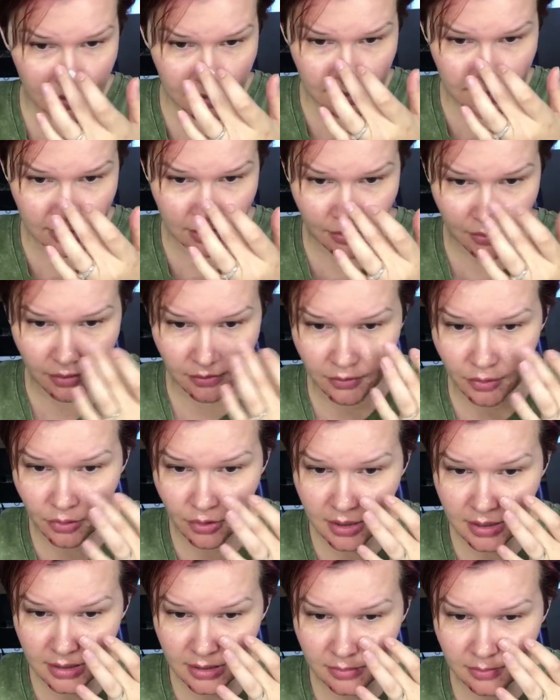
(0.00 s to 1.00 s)
So of
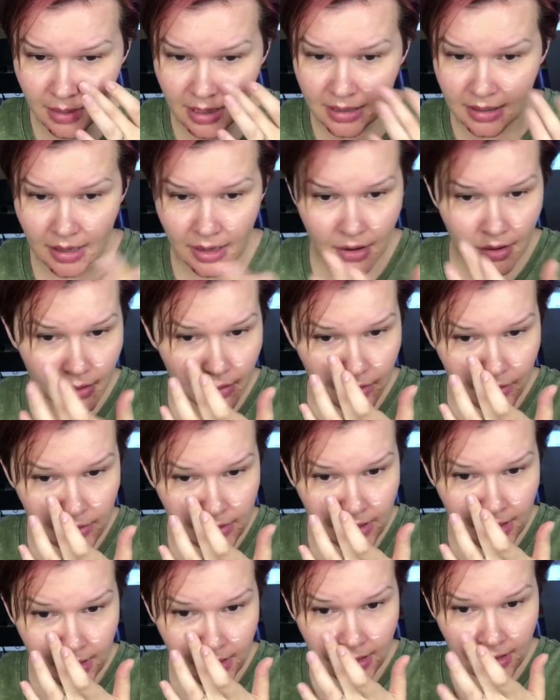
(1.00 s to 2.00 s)
course my
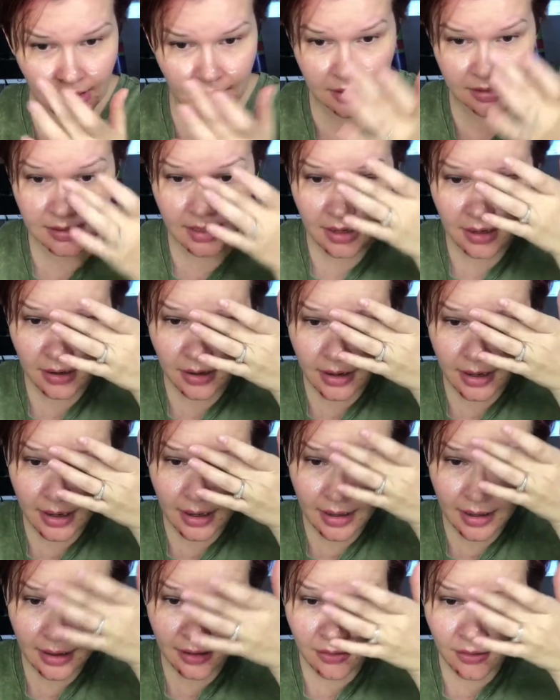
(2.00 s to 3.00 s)
nose, this
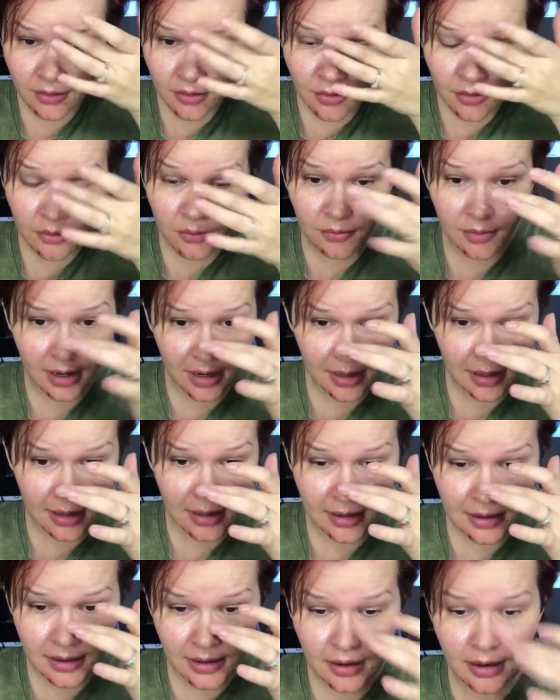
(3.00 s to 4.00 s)
area right
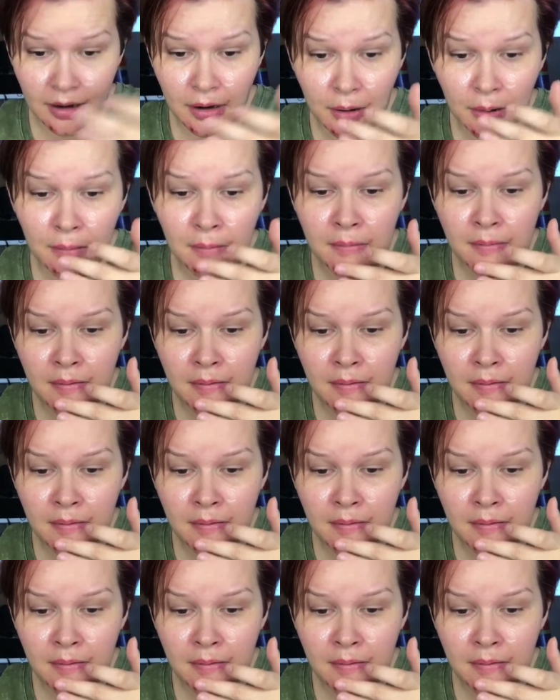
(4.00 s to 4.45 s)
here,